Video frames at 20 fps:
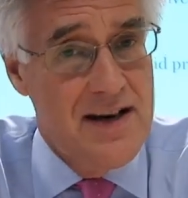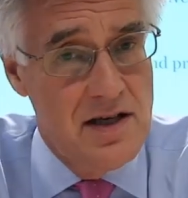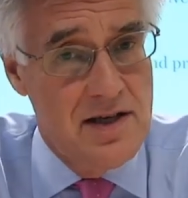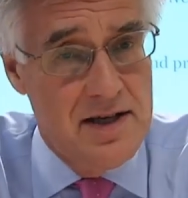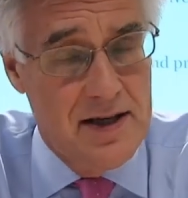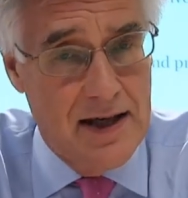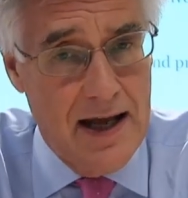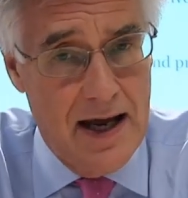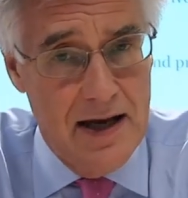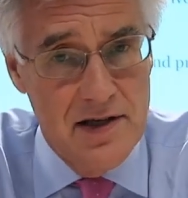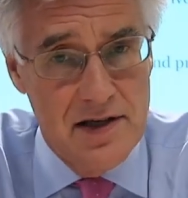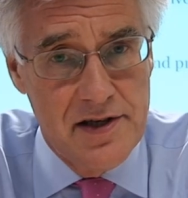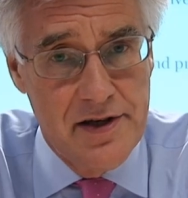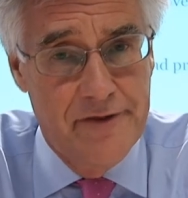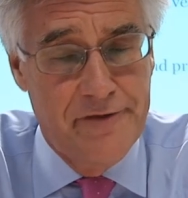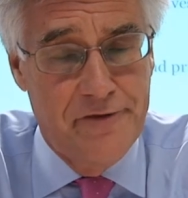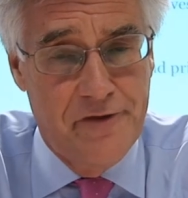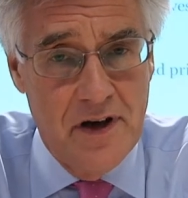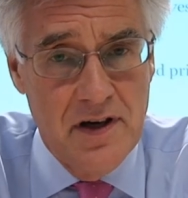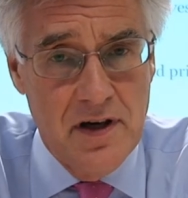is the case,
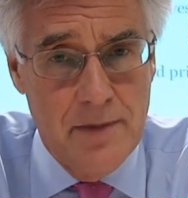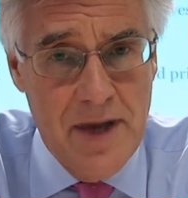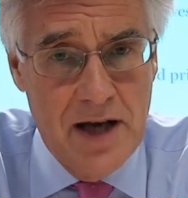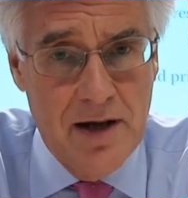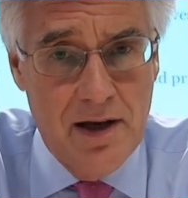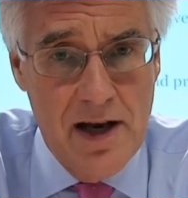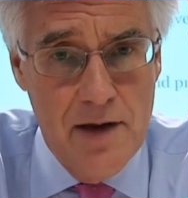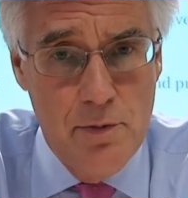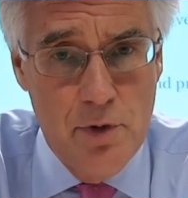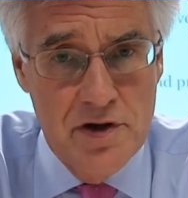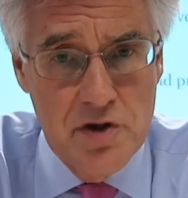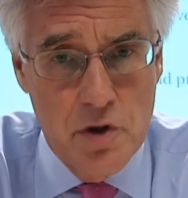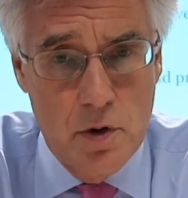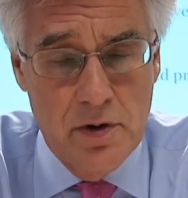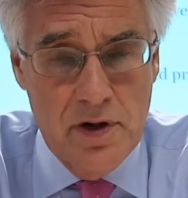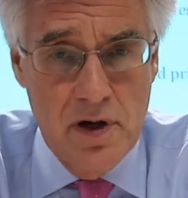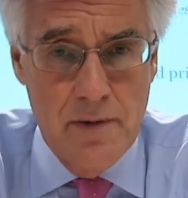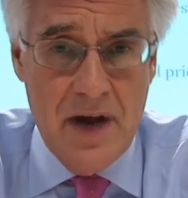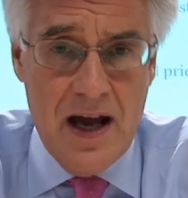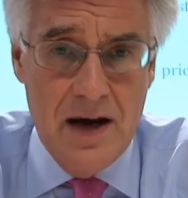that fundamentally we're
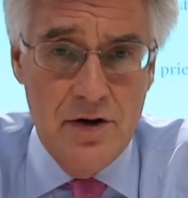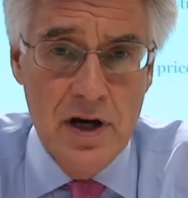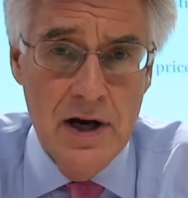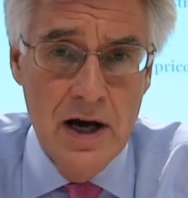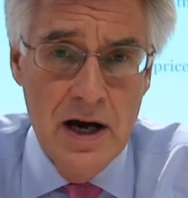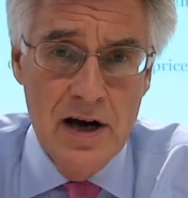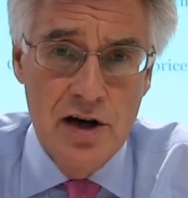talking about